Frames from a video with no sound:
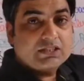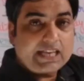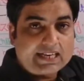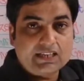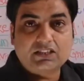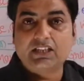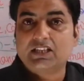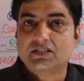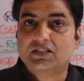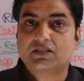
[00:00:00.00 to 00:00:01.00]
Second thing
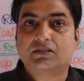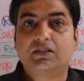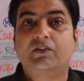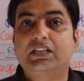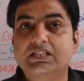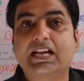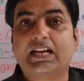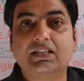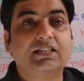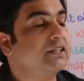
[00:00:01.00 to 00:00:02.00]
is this, the very second